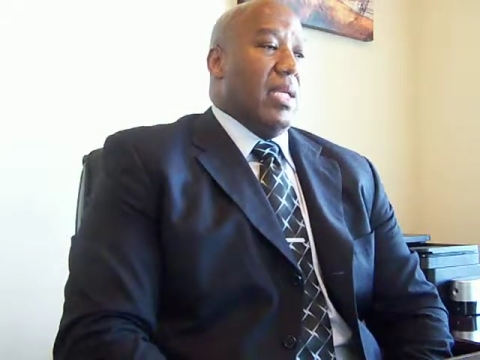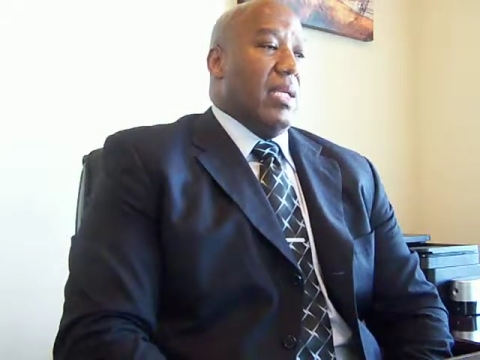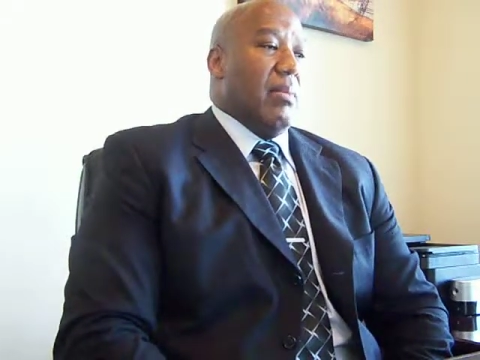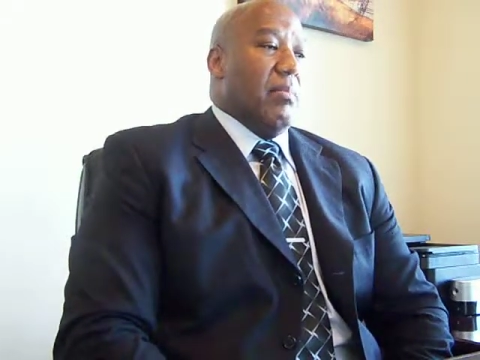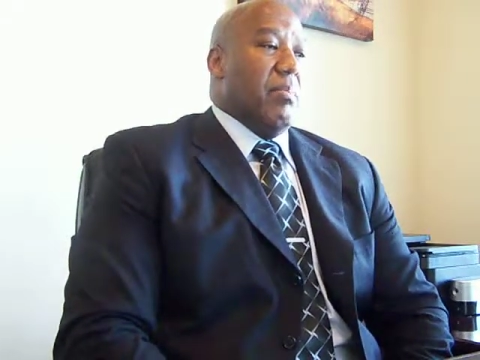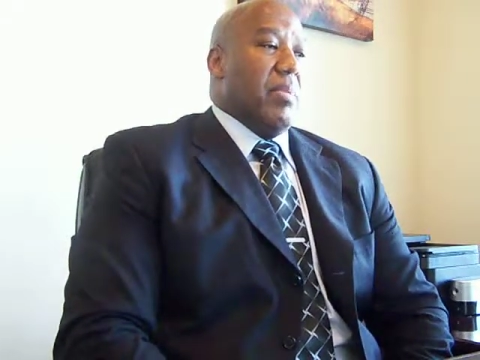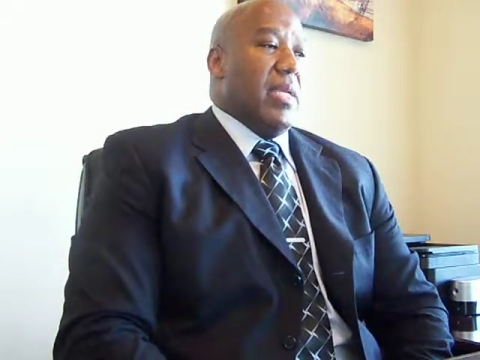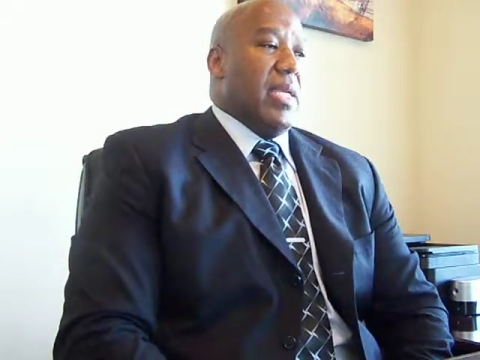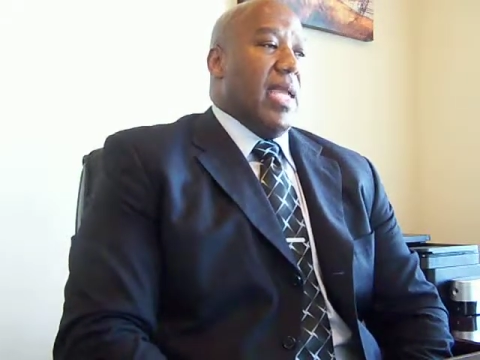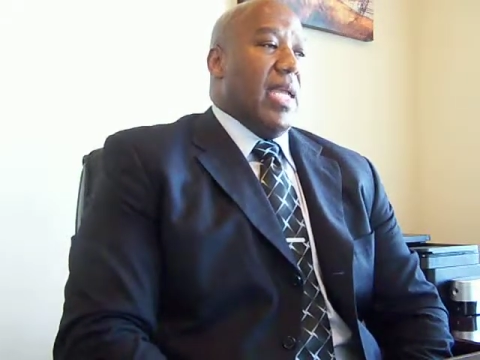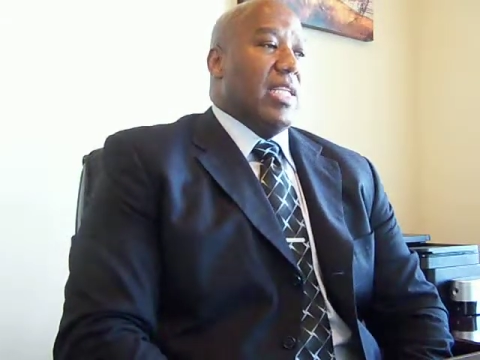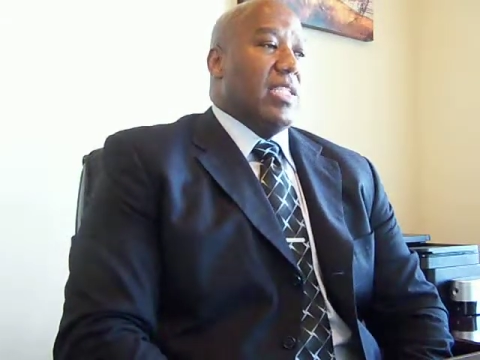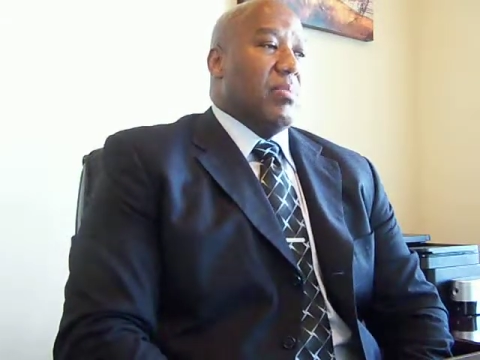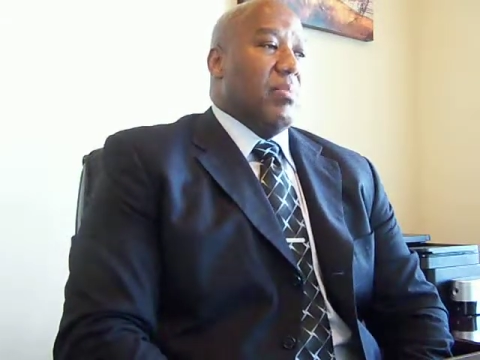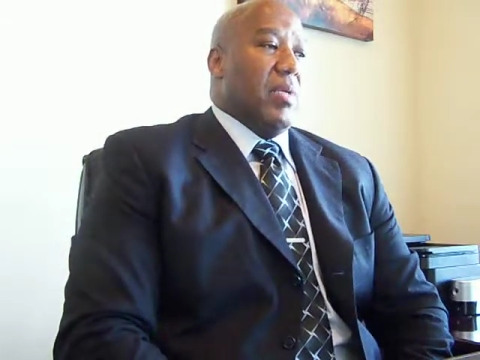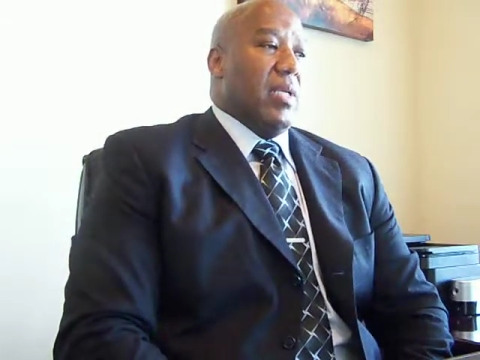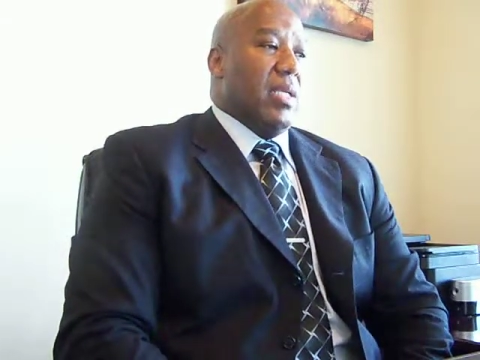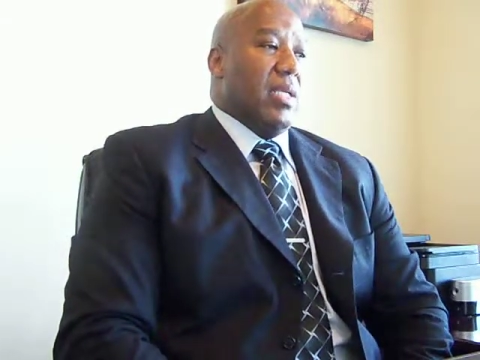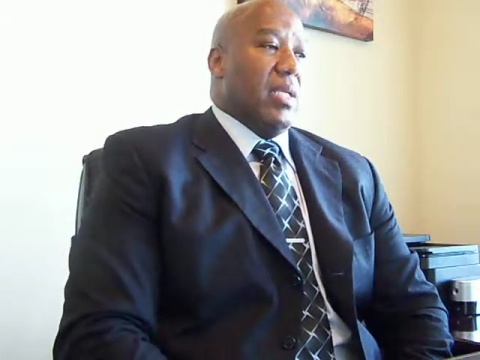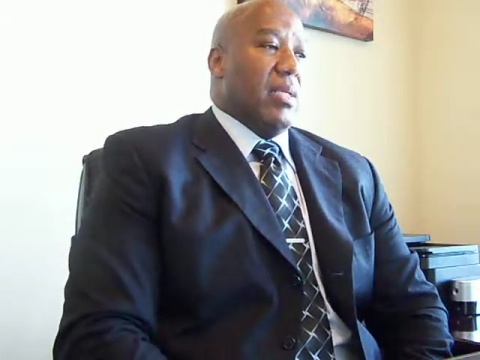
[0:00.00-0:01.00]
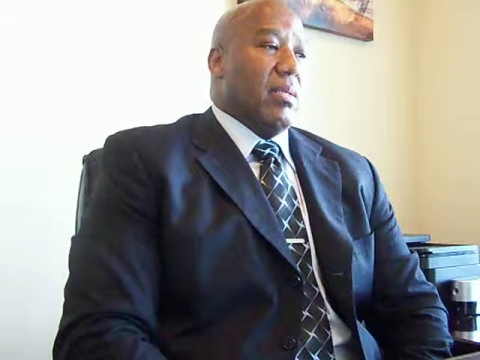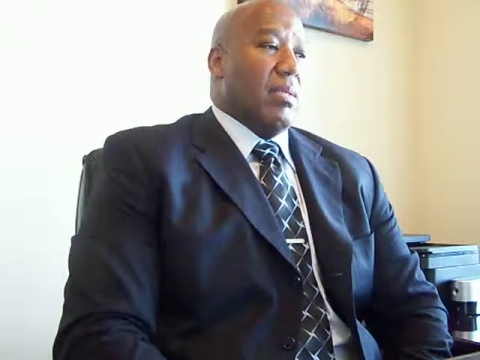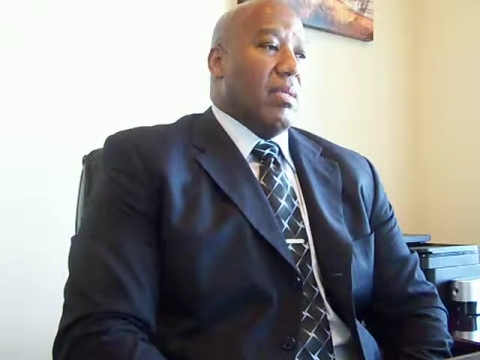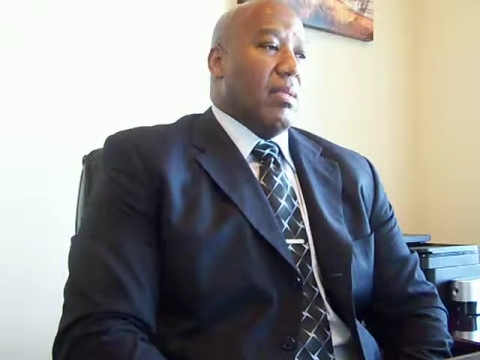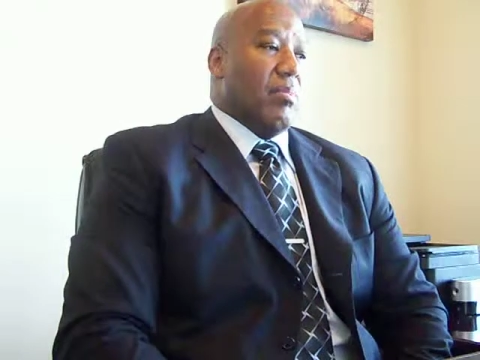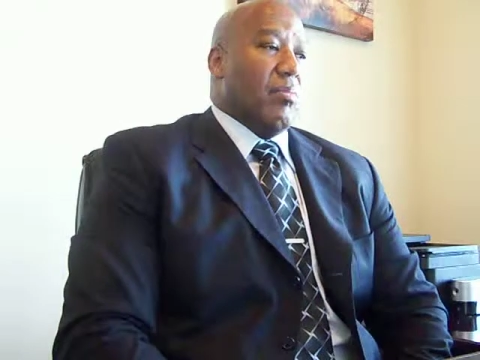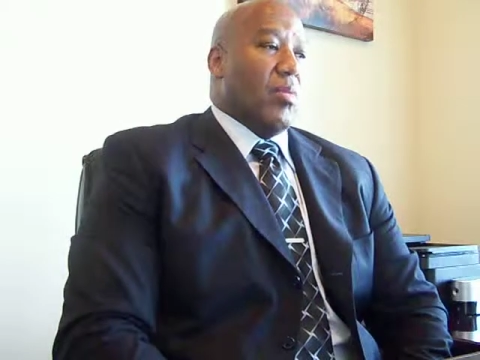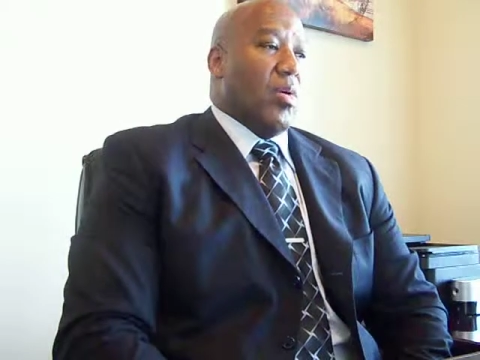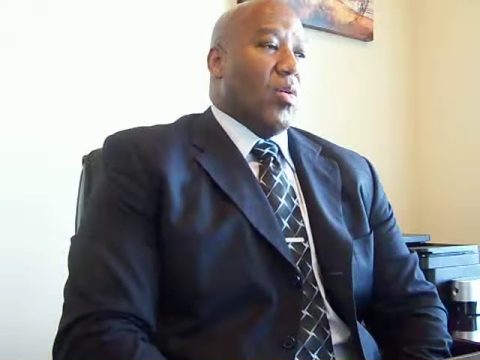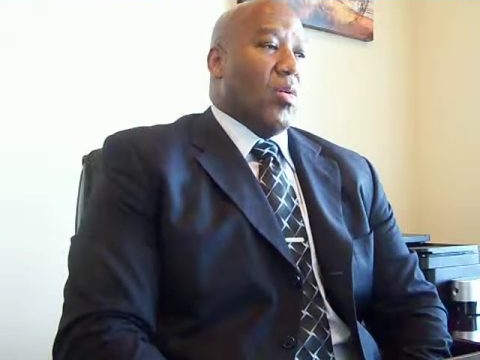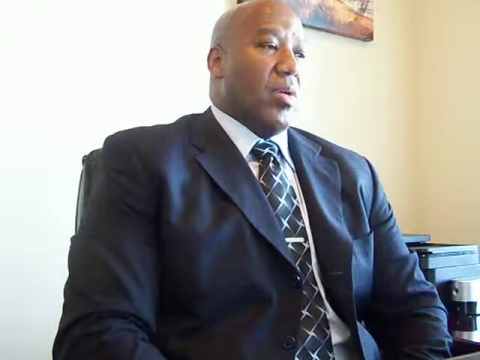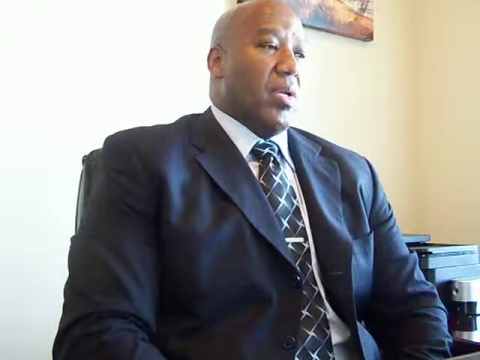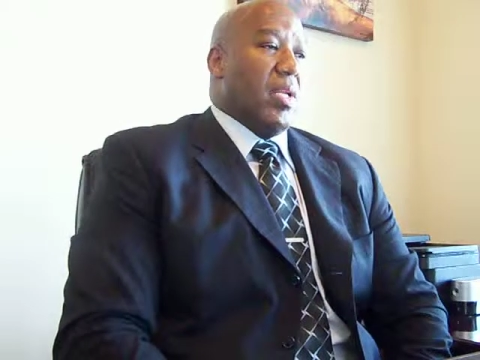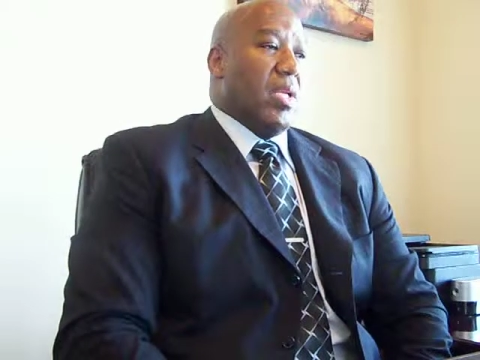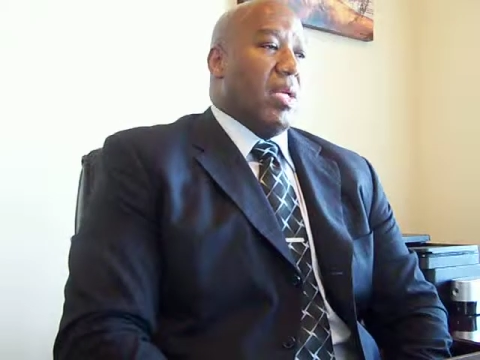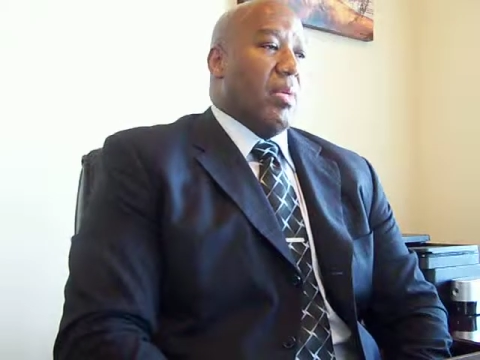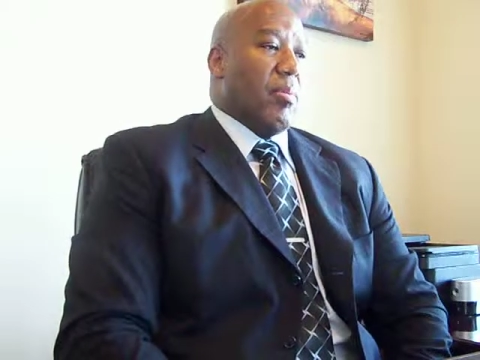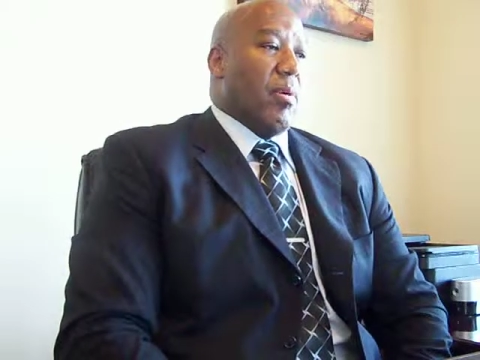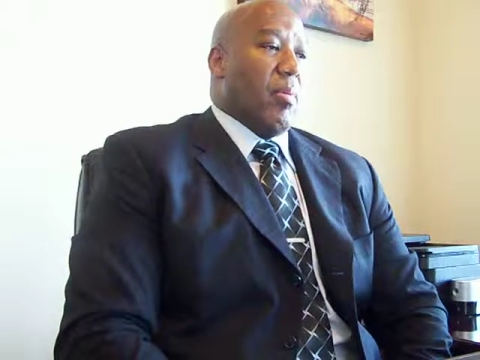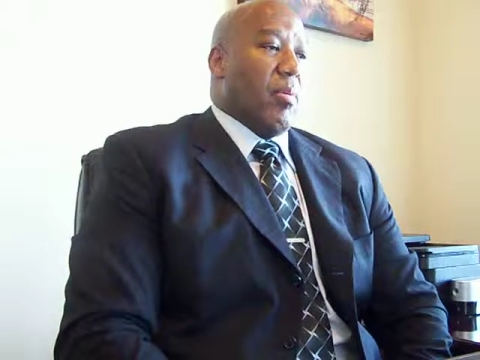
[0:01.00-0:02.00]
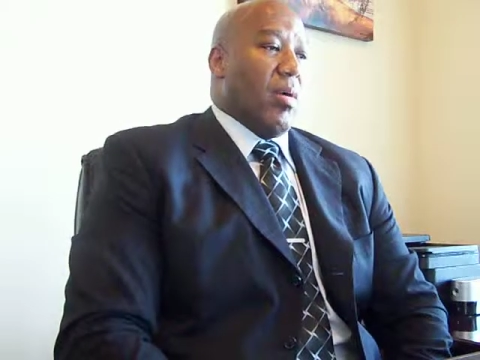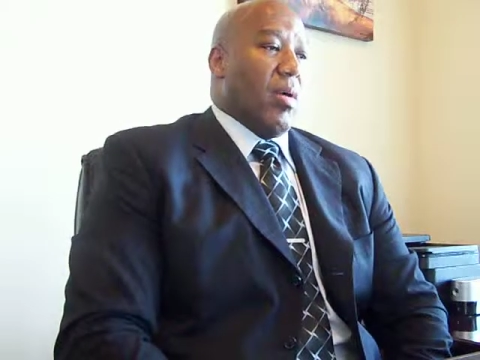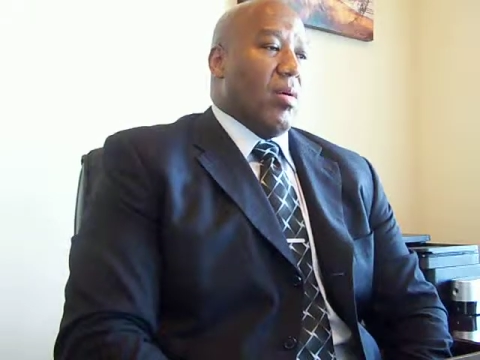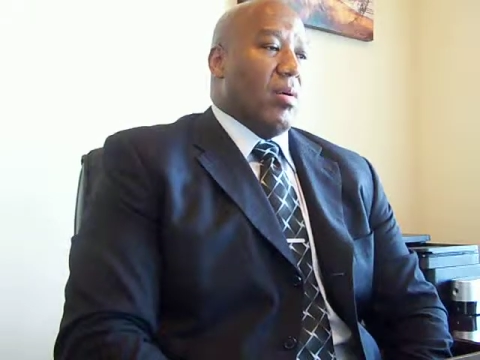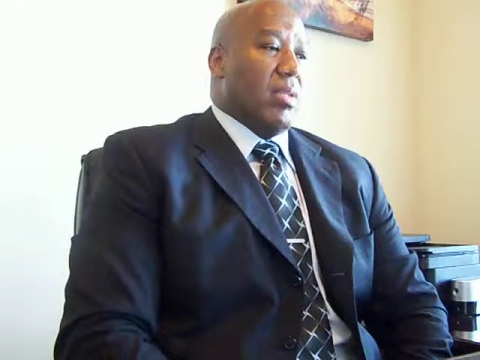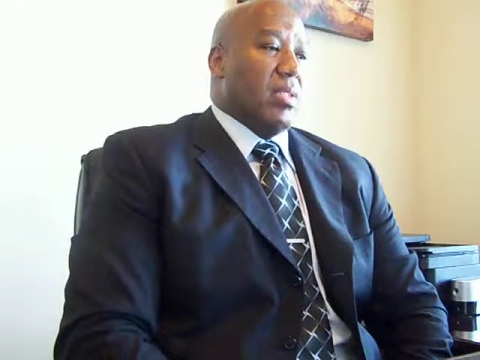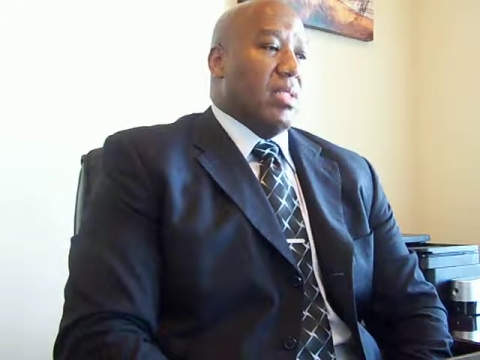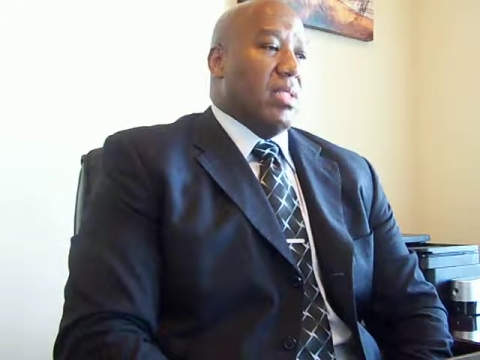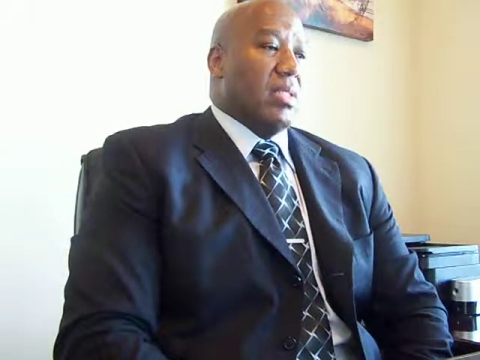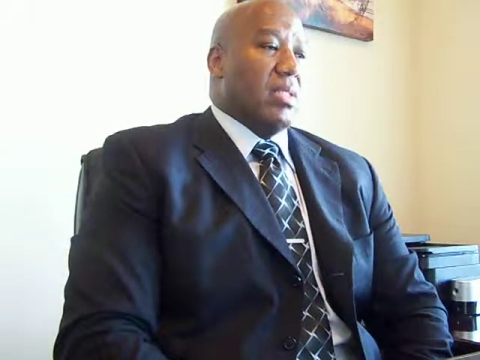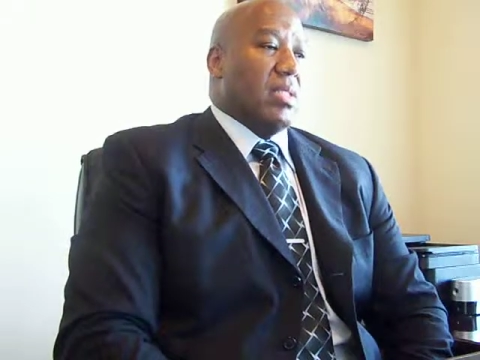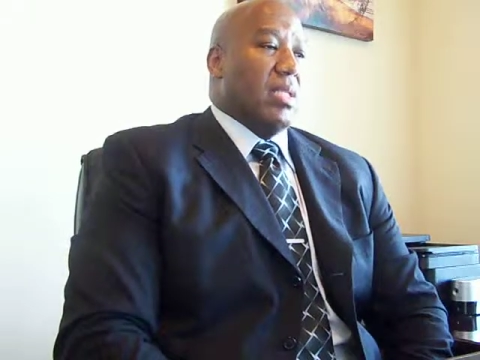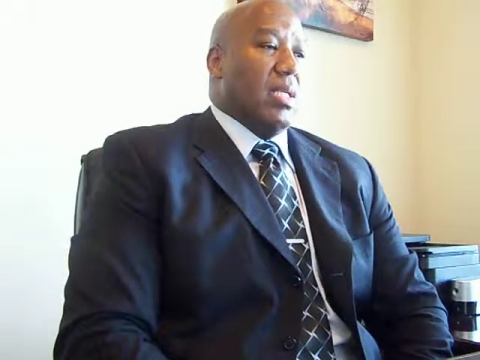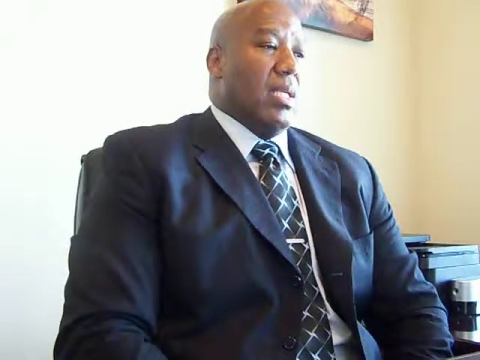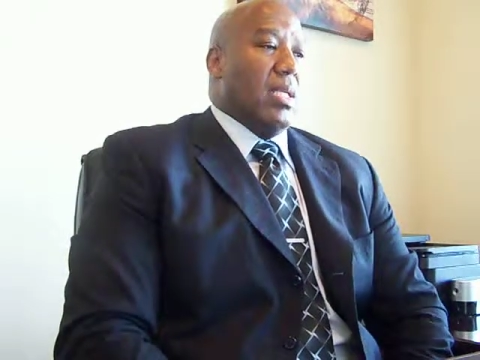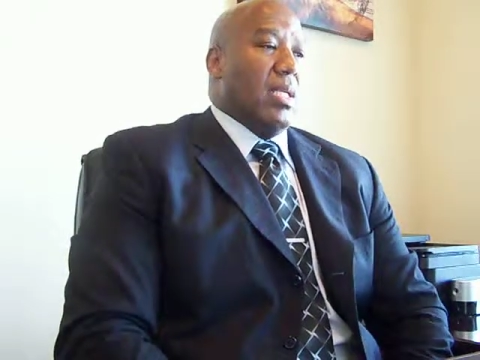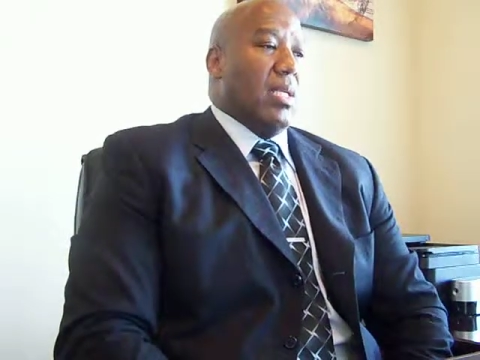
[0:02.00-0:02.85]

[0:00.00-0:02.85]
BHP, Broken Hill Proprietors,